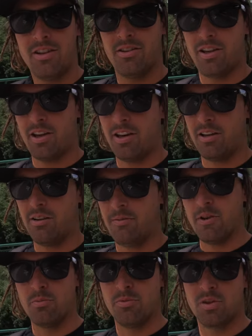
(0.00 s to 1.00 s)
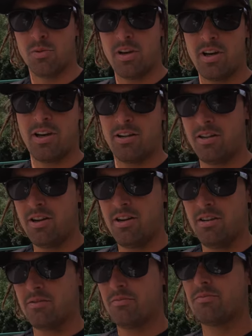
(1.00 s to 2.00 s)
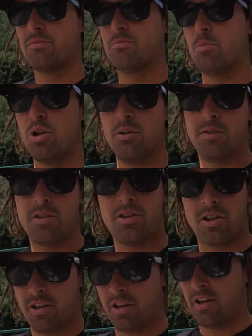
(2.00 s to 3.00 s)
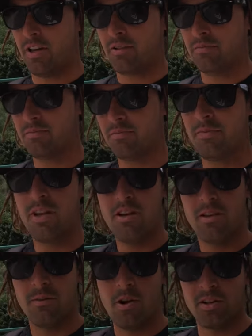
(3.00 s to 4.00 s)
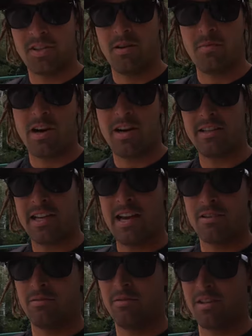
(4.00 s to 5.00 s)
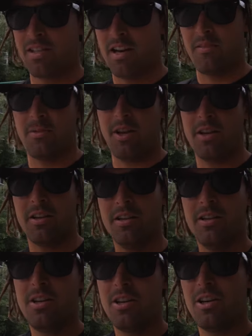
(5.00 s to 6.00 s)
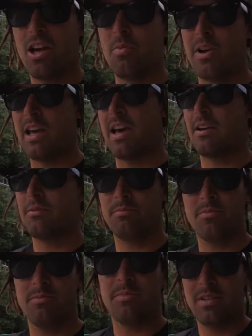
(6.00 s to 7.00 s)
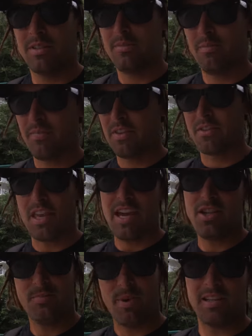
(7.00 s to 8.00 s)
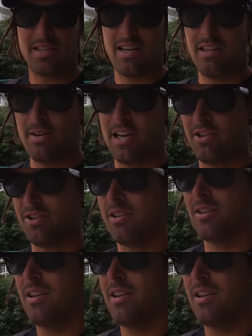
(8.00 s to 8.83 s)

The films were moved to the, the Vox Cinema in town instead of the open air stage basically in the village